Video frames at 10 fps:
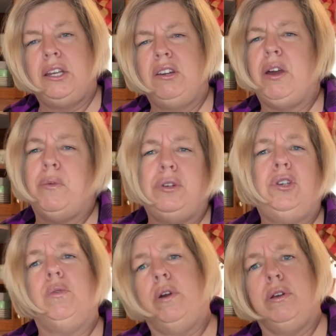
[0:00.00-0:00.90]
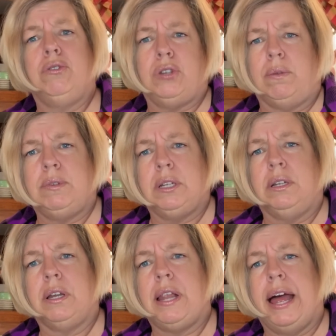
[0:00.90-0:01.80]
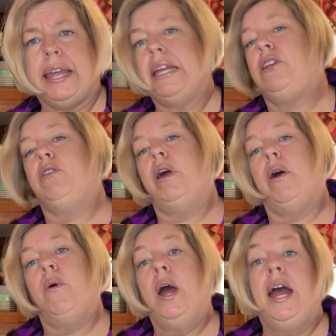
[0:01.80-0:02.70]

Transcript: You know what you want your soup to look like, and you know